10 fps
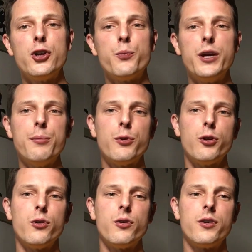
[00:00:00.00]
of new
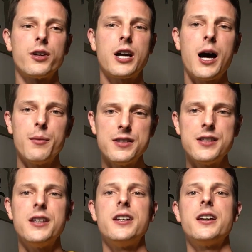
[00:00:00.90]
people
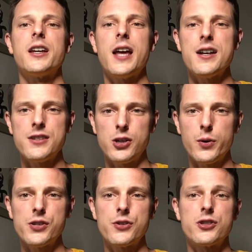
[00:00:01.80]
commenting and asking
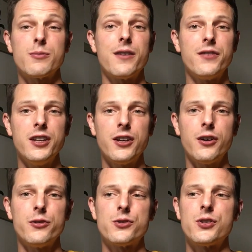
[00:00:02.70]
questions on my
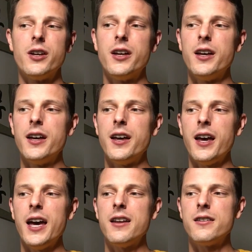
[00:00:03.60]
videos,
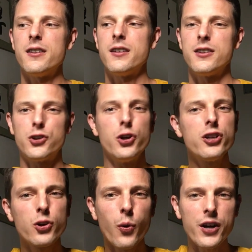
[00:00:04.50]
and
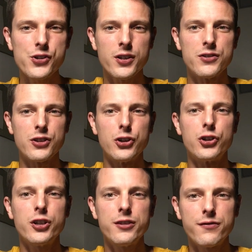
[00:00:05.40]
good questions and
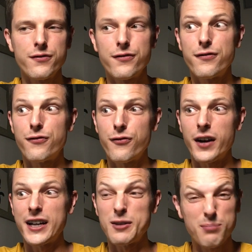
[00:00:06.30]
good,
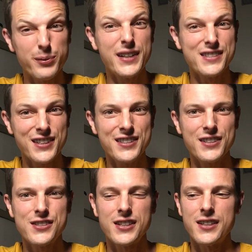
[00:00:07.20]
like, complete
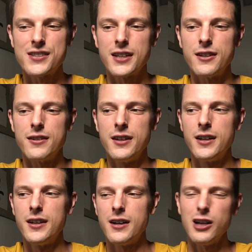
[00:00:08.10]
sentences and
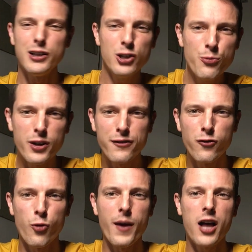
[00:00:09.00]
a little bit of
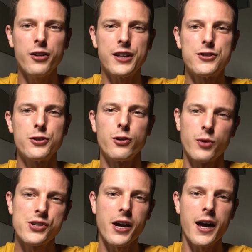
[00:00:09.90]
formality to it,
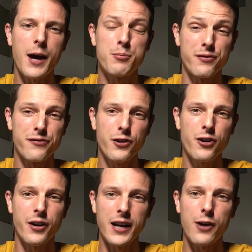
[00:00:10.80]
which I
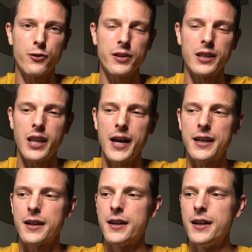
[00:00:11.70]
prefer and I really
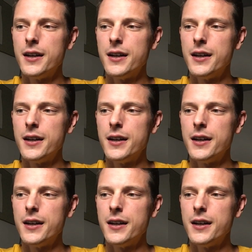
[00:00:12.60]
like,